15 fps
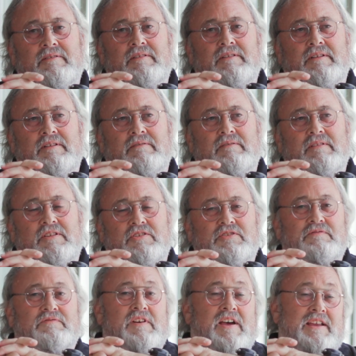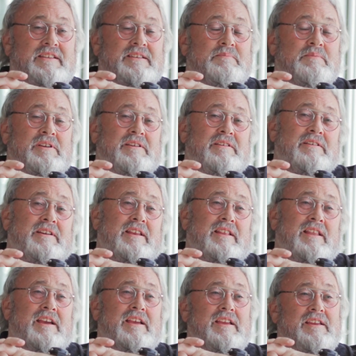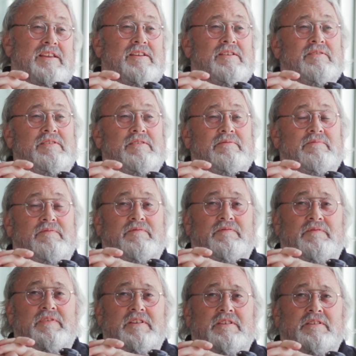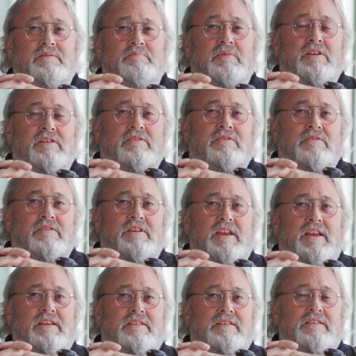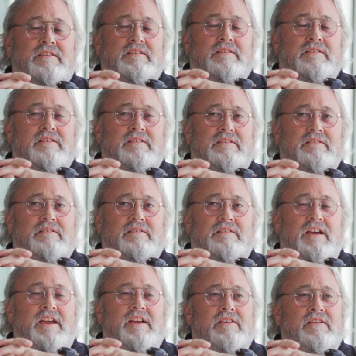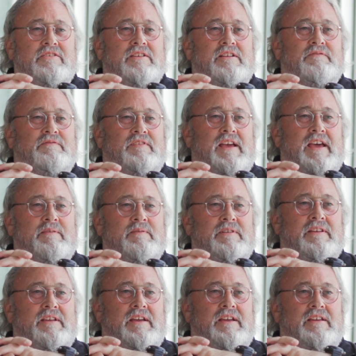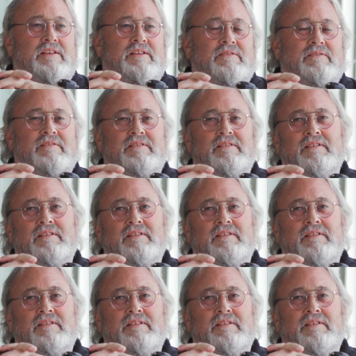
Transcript: You know, unless you find somebody, you get lucky, you know, you fix Martin Scorsese's uh, tire and he's got a flat one day, you know,